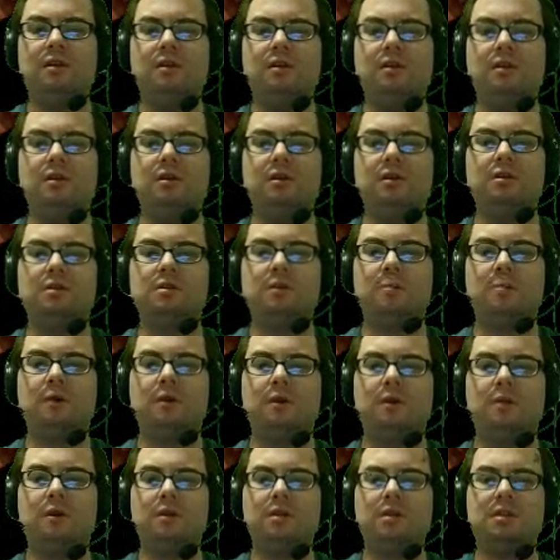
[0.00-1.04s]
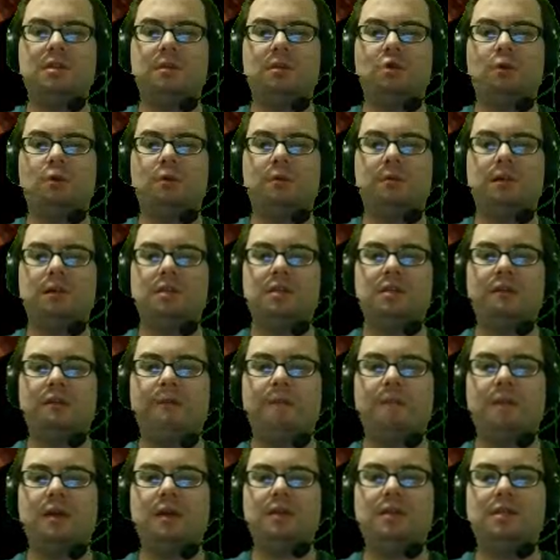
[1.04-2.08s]
And if you see anything you can use, you might
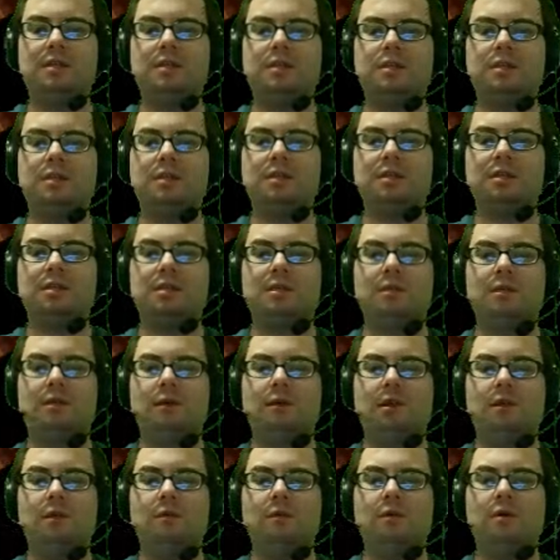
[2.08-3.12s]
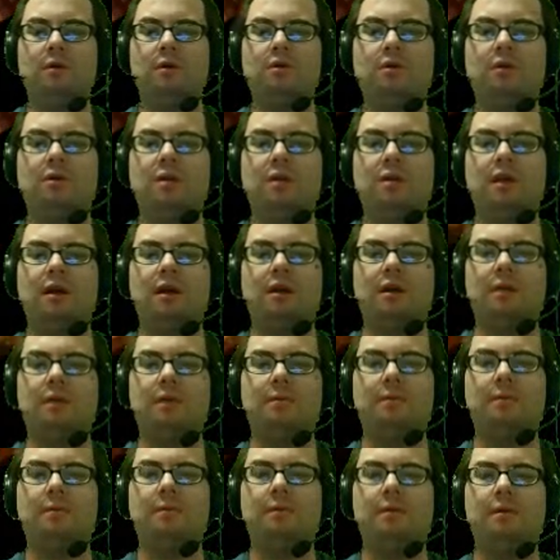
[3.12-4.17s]
want to incorporate some of my teachings.
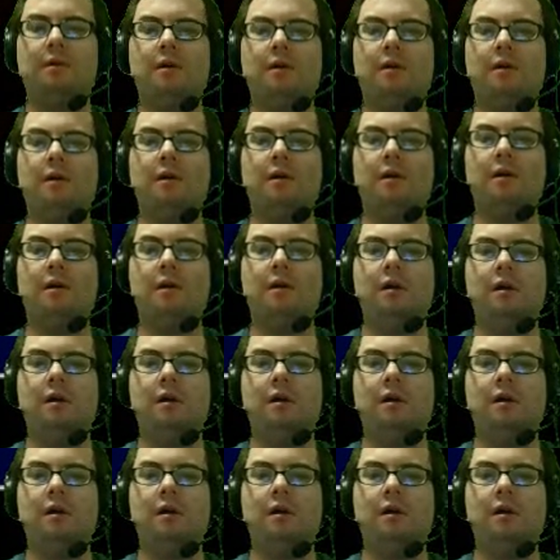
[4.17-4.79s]
Well, good luck.